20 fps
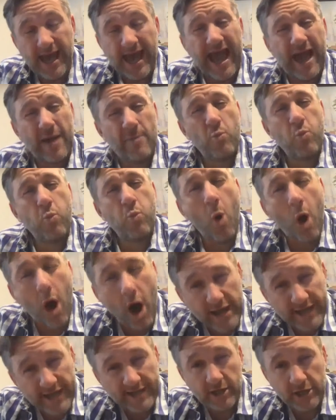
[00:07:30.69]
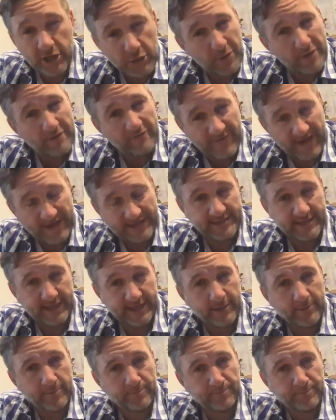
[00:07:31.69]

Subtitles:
And why are you investing?